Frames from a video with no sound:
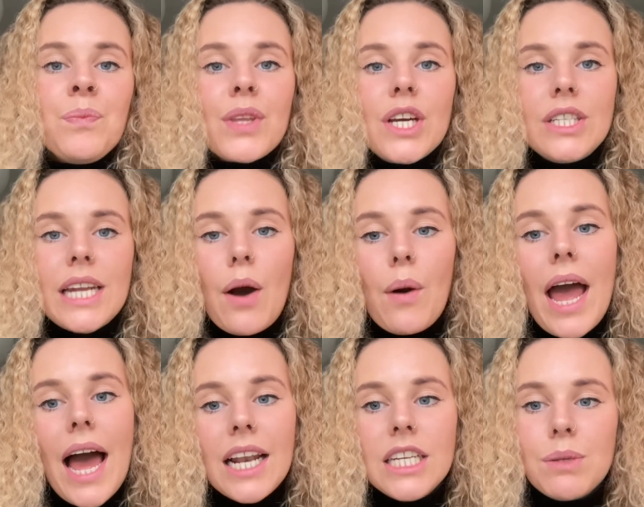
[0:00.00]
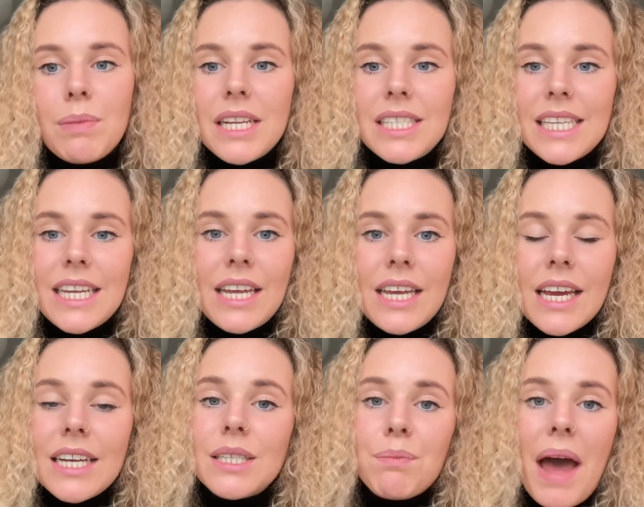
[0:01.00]
Now, eligibility
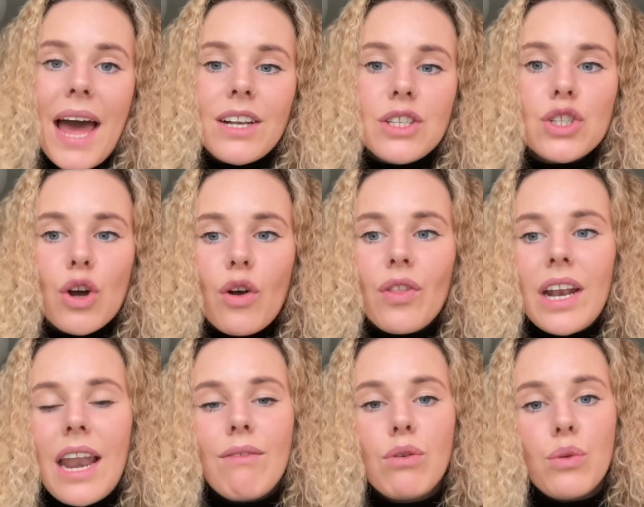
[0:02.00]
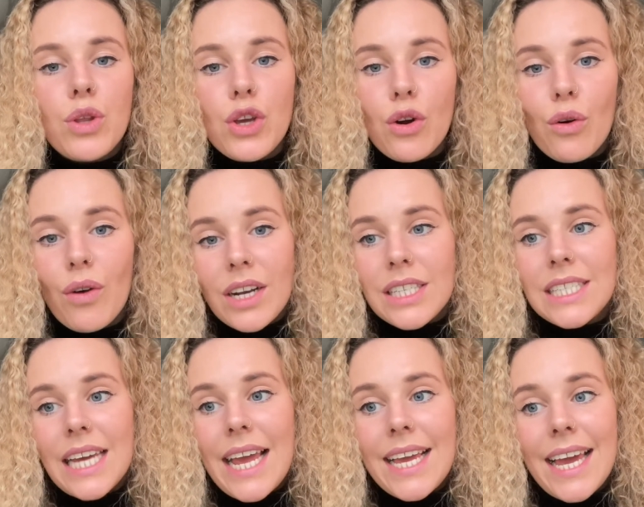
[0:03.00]
depends on the level that you're
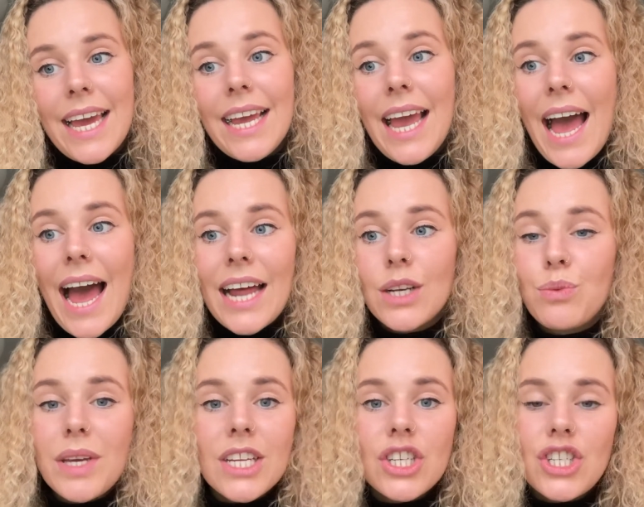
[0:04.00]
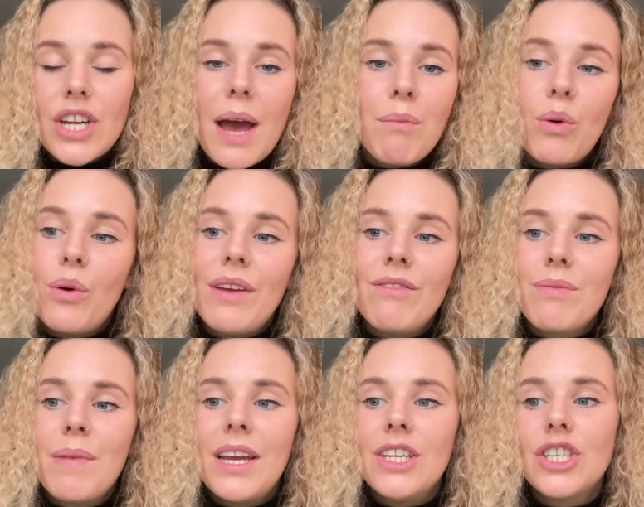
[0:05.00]
undertaking, and we can share more
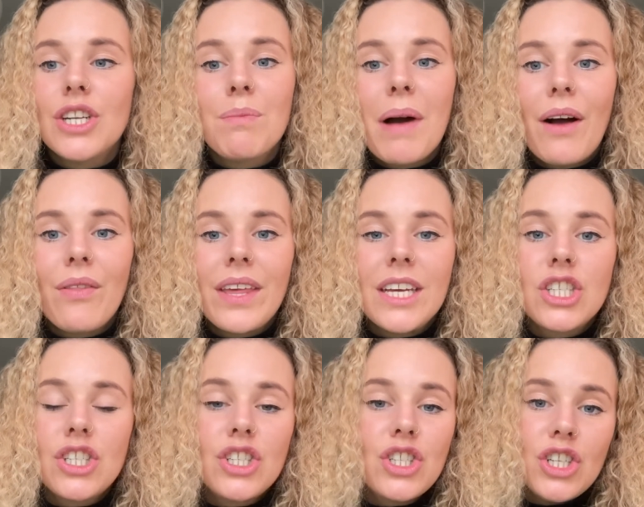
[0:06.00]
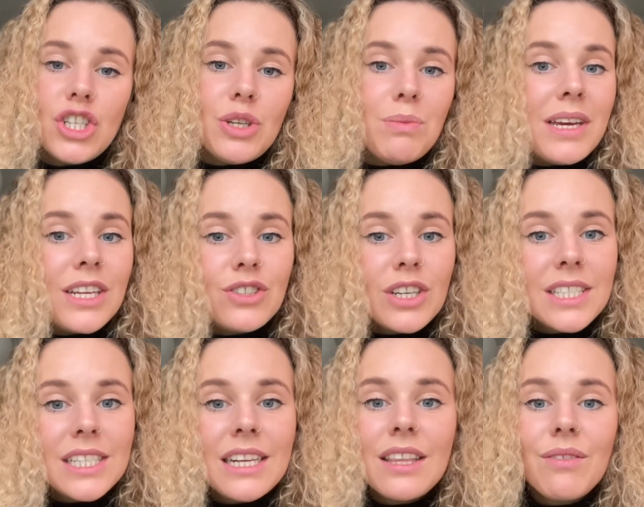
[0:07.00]
information about this should you be
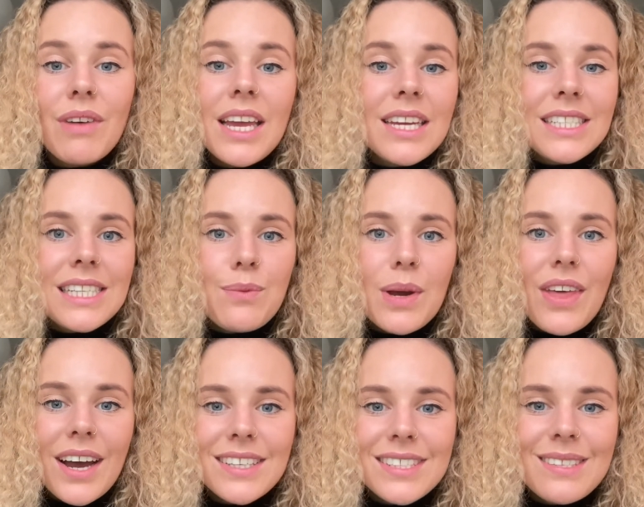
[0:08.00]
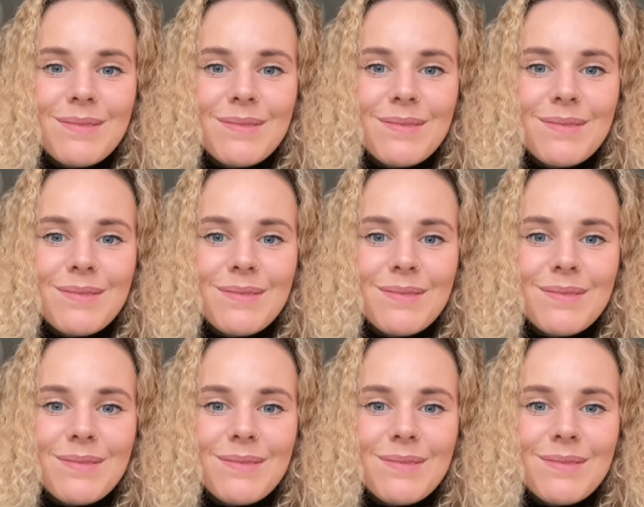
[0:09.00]
interested in the vacancy with us.